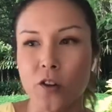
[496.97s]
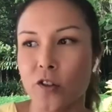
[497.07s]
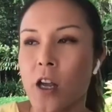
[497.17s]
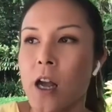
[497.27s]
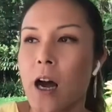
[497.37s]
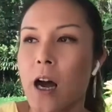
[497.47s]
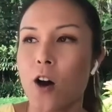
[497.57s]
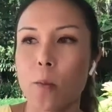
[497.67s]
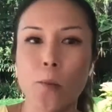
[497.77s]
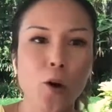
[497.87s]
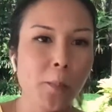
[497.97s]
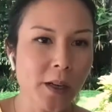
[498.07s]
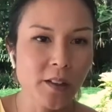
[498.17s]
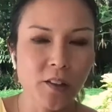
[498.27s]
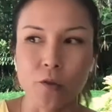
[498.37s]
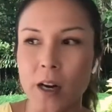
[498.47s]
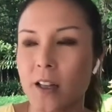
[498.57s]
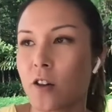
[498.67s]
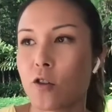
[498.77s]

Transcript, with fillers: There's uh, our purpose, right?